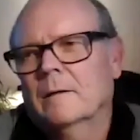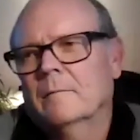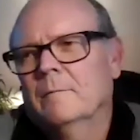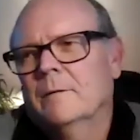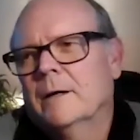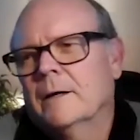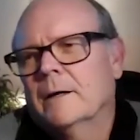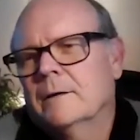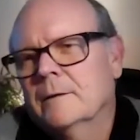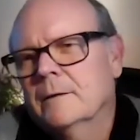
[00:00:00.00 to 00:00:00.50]

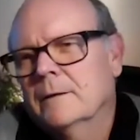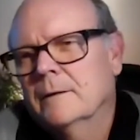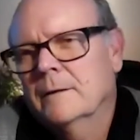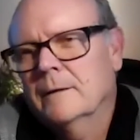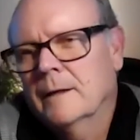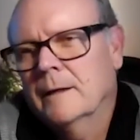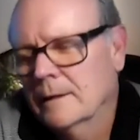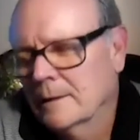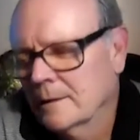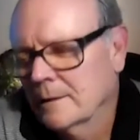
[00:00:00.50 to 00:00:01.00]
that.
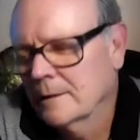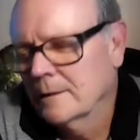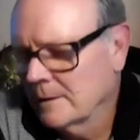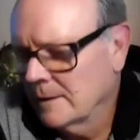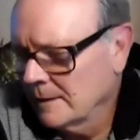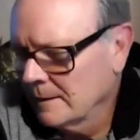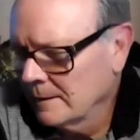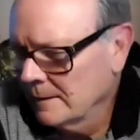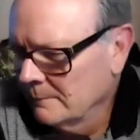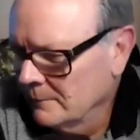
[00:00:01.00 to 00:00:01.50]

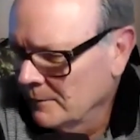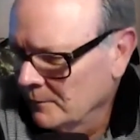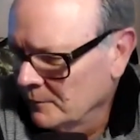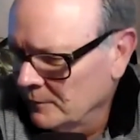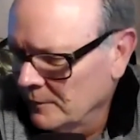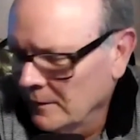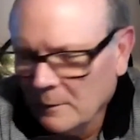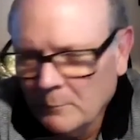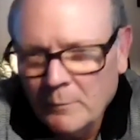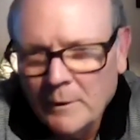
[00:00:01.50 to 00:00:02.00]
I love to
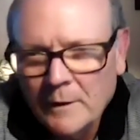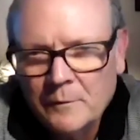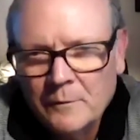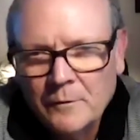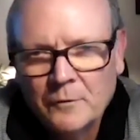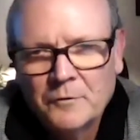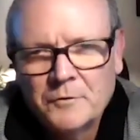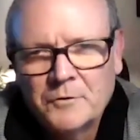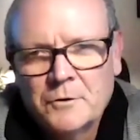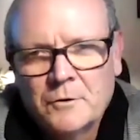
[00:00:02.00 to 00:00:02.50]
celebrate
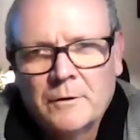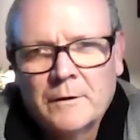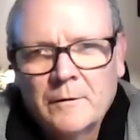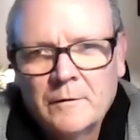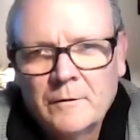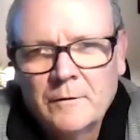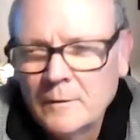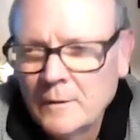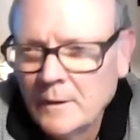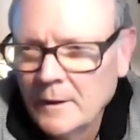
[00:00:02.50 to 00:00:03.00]
those
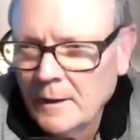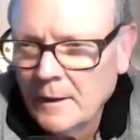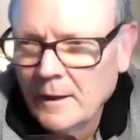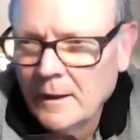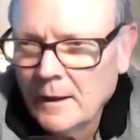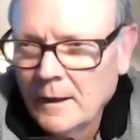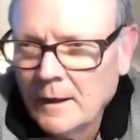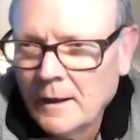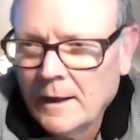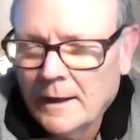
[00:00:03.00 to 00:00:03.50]
journeys.
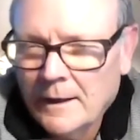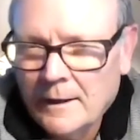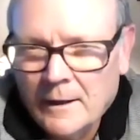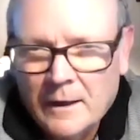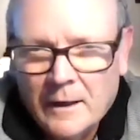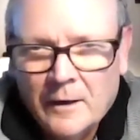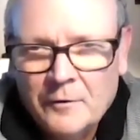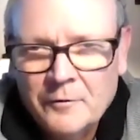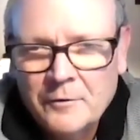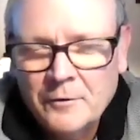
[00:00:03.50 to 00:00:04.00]
And I
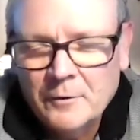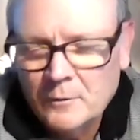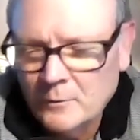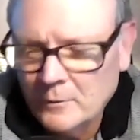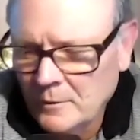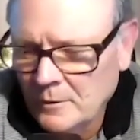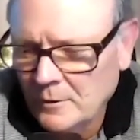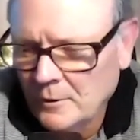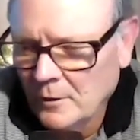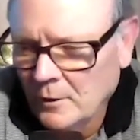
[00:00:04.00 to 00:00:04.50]
also
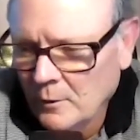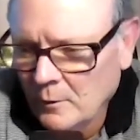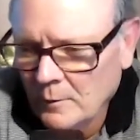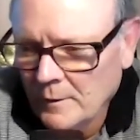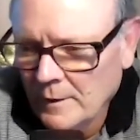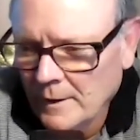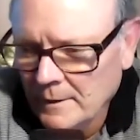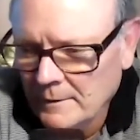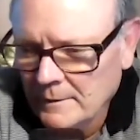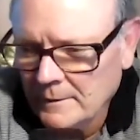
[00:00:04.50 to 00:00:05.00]
know
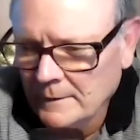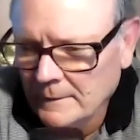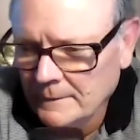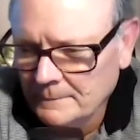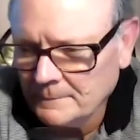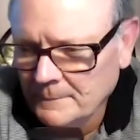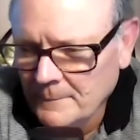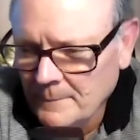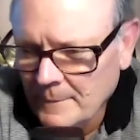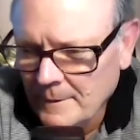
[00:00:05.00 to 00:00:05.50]
that the
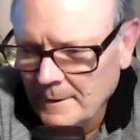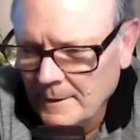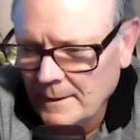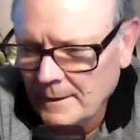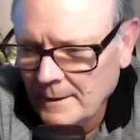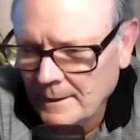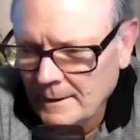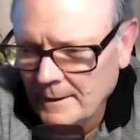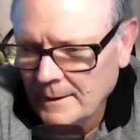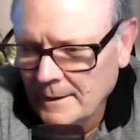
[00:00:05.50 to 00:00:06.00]

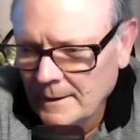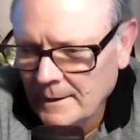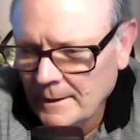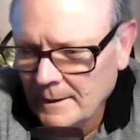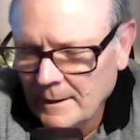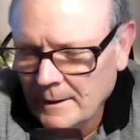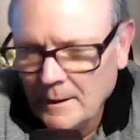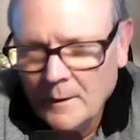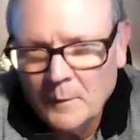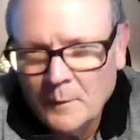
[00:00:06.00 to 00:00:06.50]

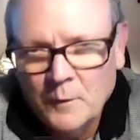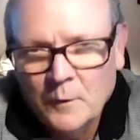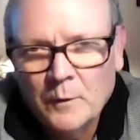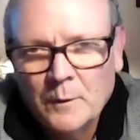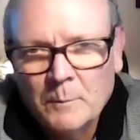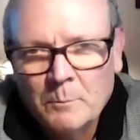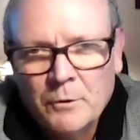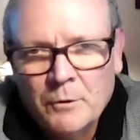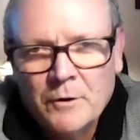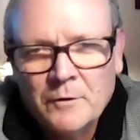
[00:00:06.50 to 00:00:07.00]
only
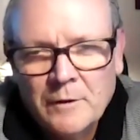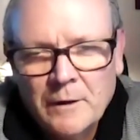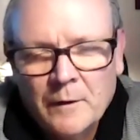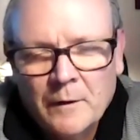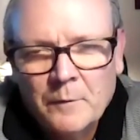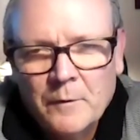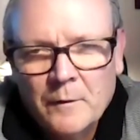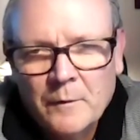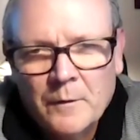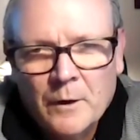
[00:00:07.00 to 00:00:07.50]
person out
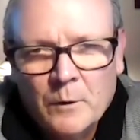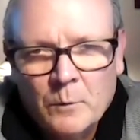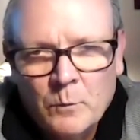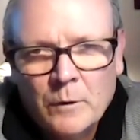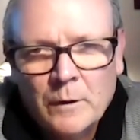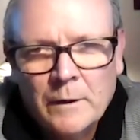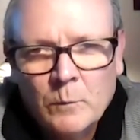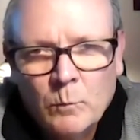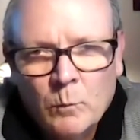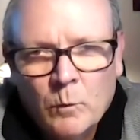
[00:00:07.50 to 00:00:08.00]
there that
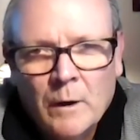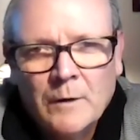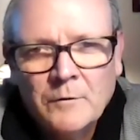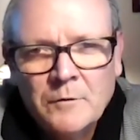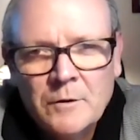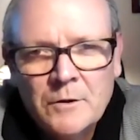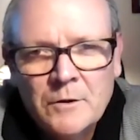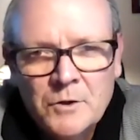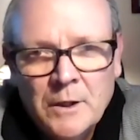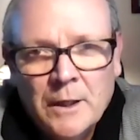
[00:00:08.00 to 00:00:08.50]
really
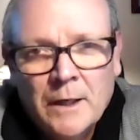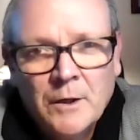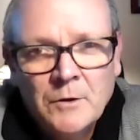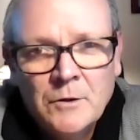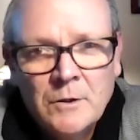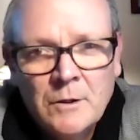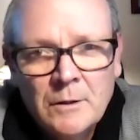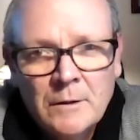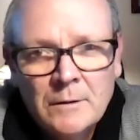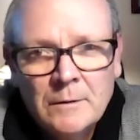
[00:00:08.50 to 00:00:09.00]
wants
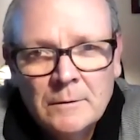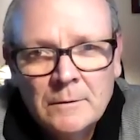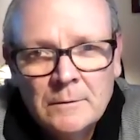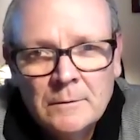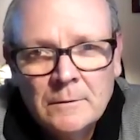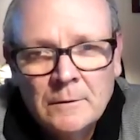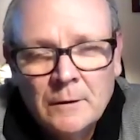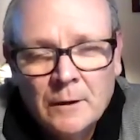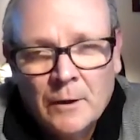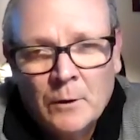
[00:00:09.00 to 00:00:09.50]
change
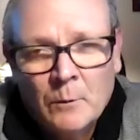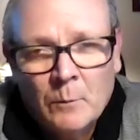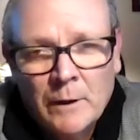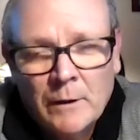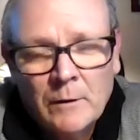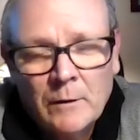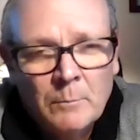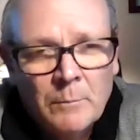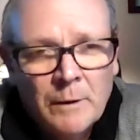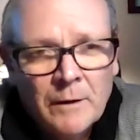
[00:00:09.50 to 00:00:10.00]
on a
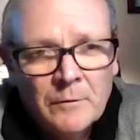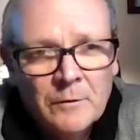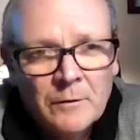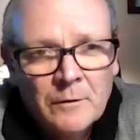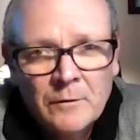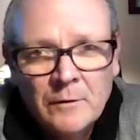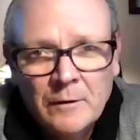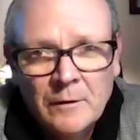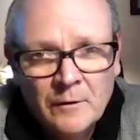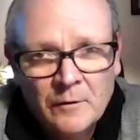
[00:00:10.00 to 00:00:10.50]
regular
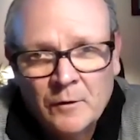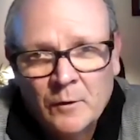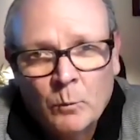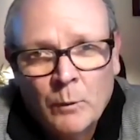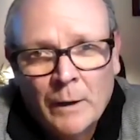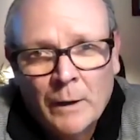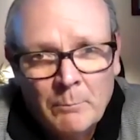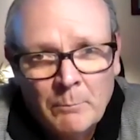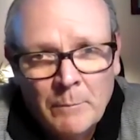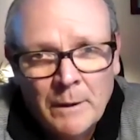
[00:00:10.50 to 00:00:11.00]
basis is a
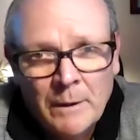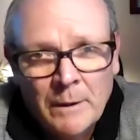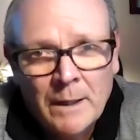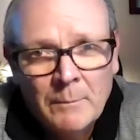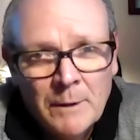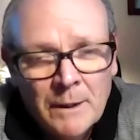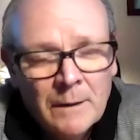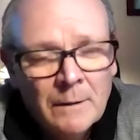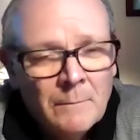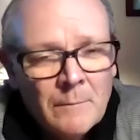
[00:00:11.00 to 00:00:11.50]
wet
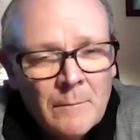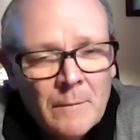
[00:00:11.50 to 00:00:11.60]
baby.